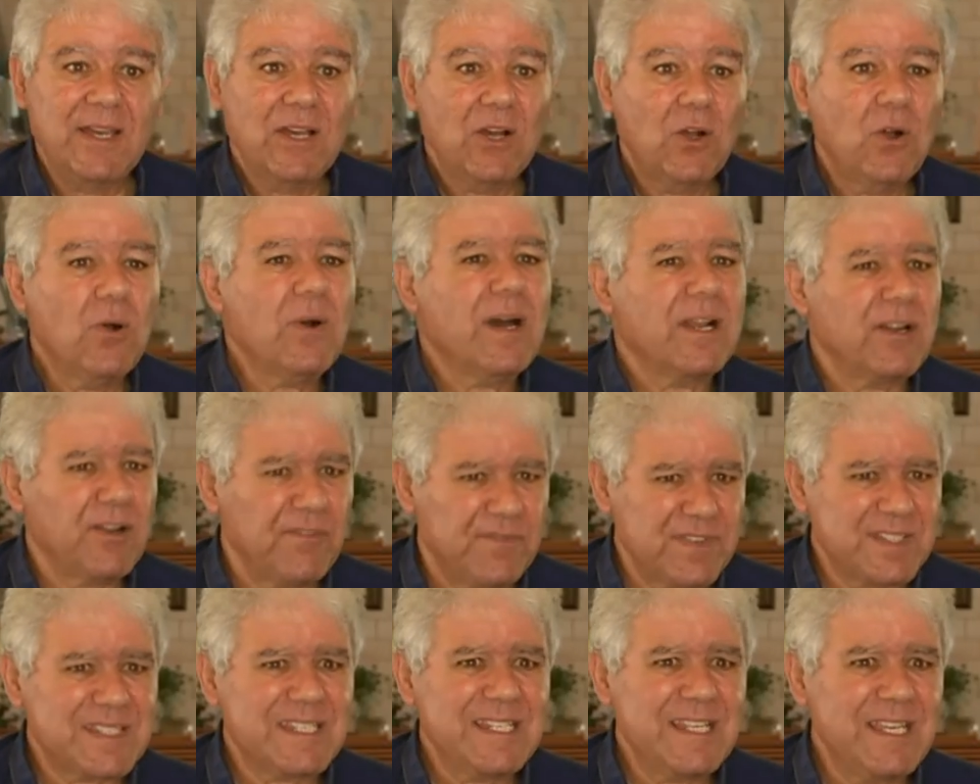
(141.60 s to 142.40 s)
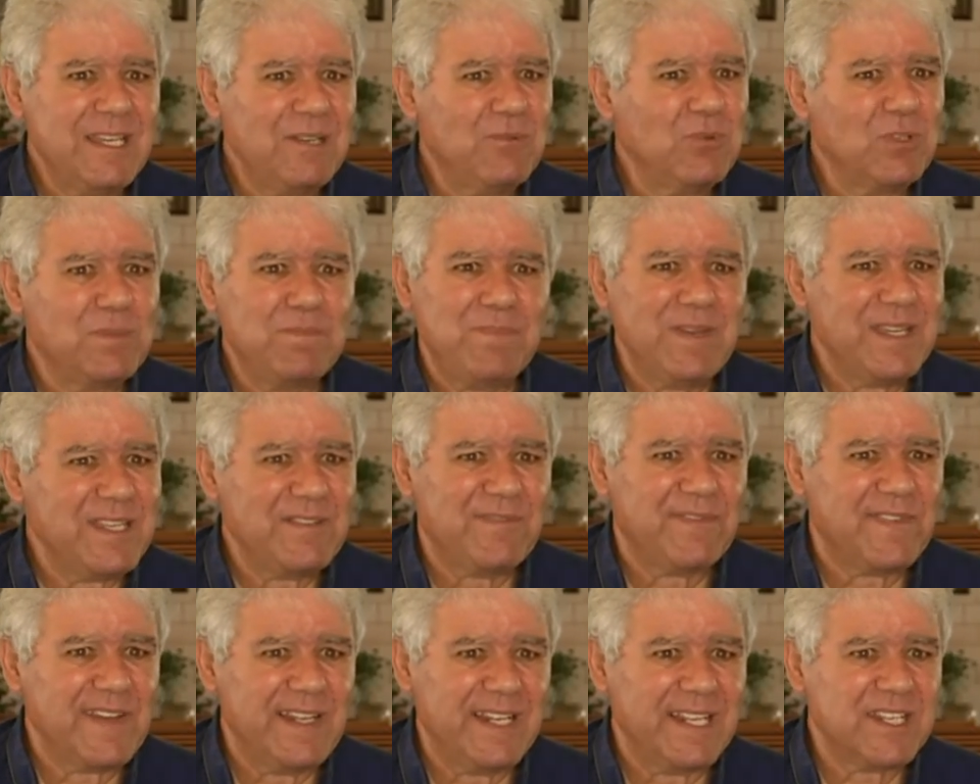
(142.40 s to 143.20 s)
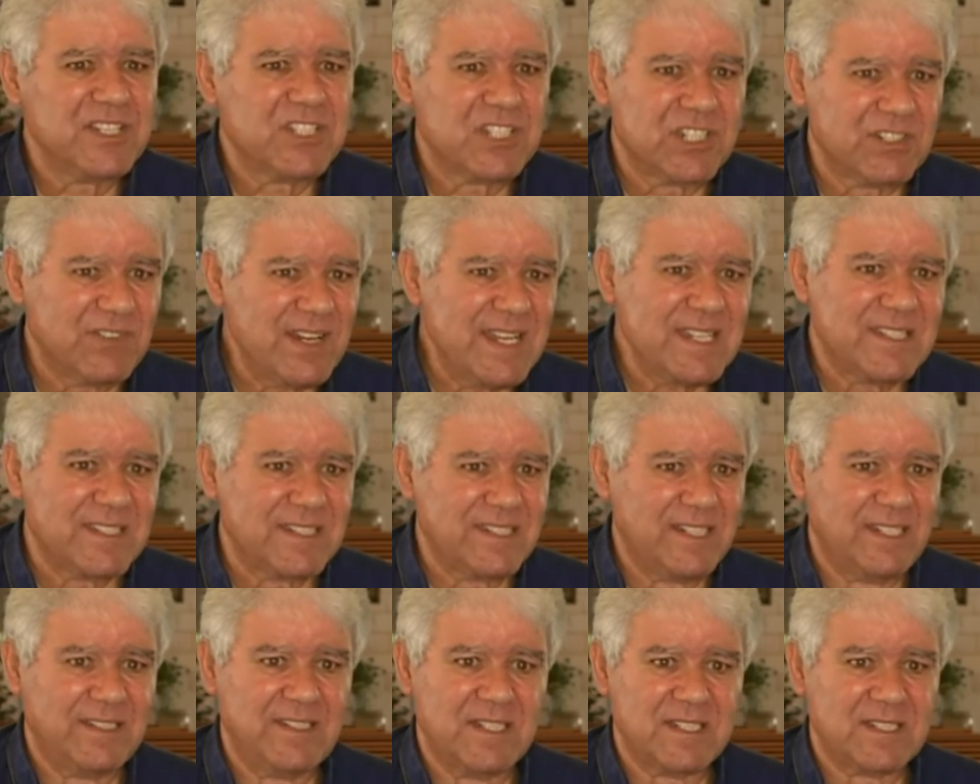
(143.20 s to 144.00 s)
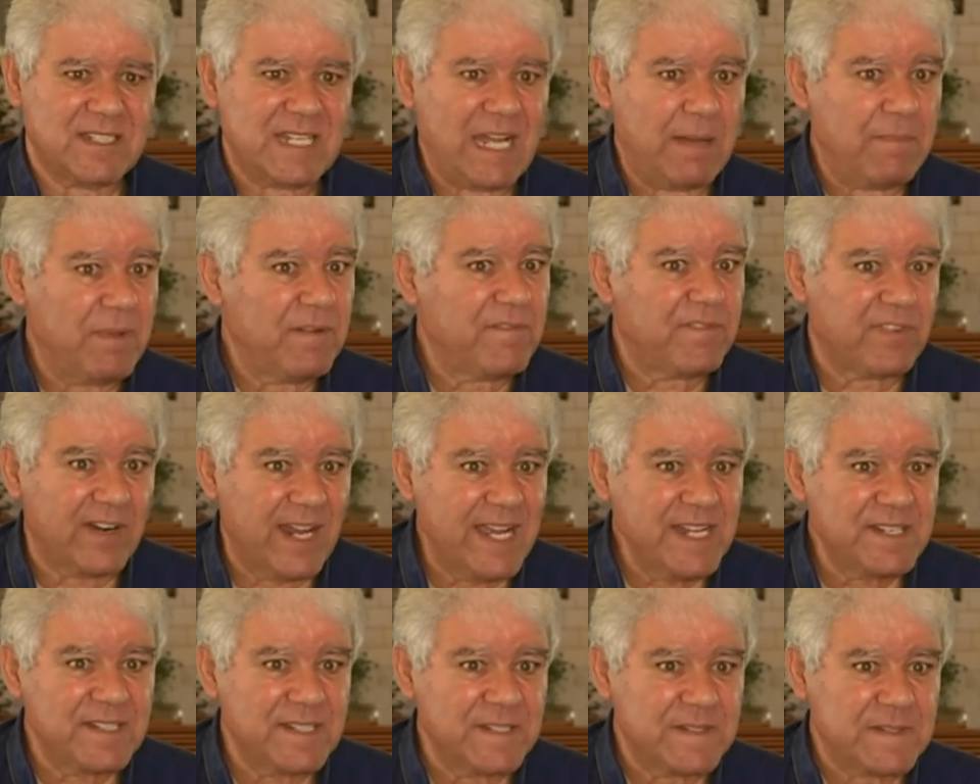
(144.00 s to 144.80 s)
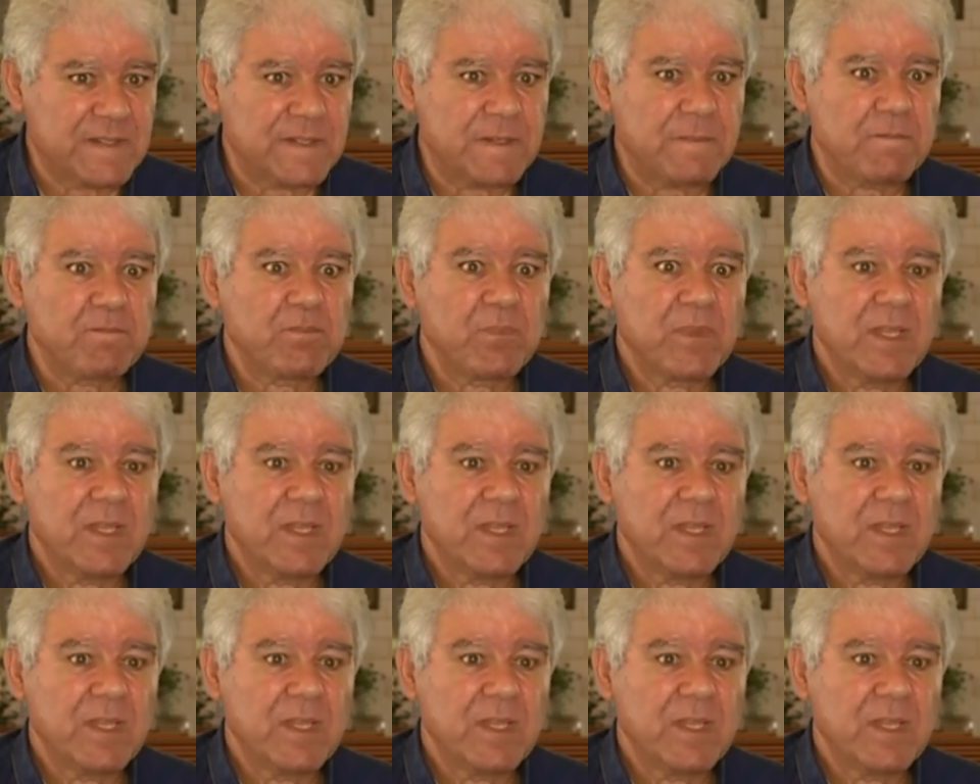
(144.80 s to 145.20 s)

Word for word: Who are obviously would be feeling stressed at this time and frightened.